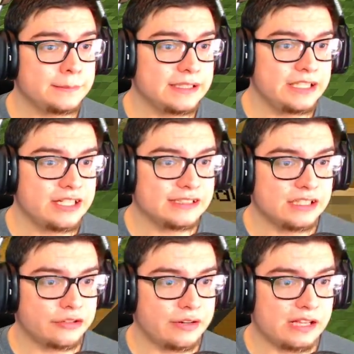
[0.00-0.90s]
one I'm going to teach you guys
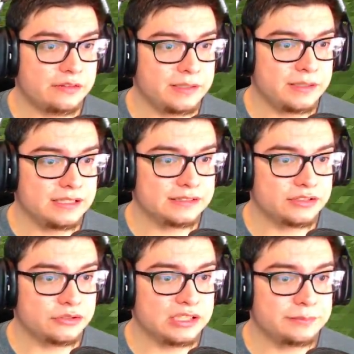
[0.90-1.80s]
how to craft because,
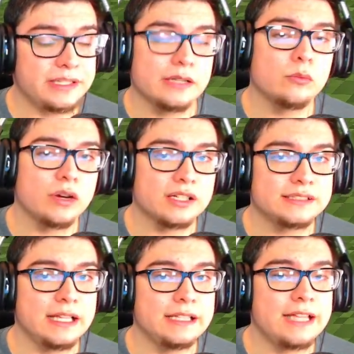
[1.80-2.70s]
trust me, it
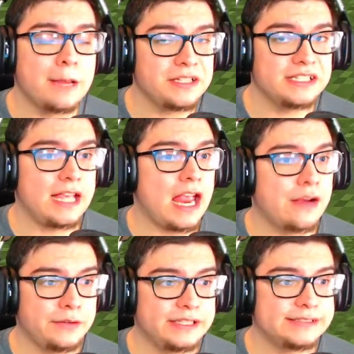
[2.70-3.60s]
works. It damages
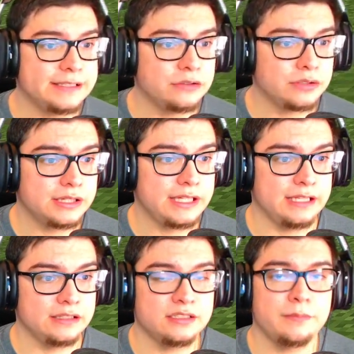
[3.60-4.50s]
every single
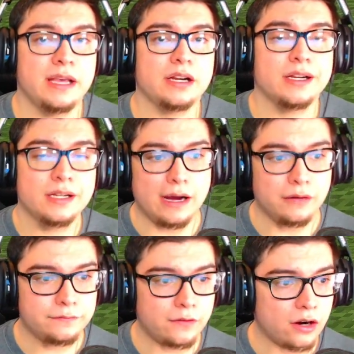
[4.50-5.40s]
thing. Doesn't matter
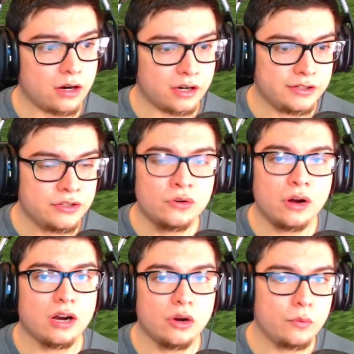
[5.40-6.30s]
how far you
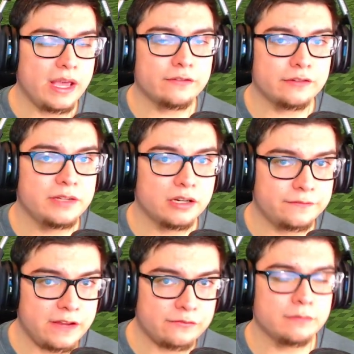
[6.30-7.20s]
are away from your
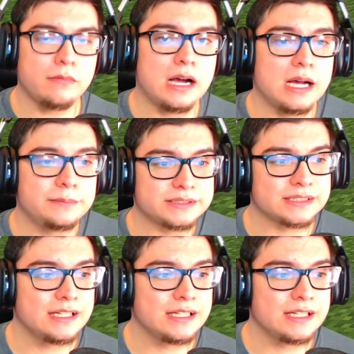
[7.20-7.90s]
favorite mobs.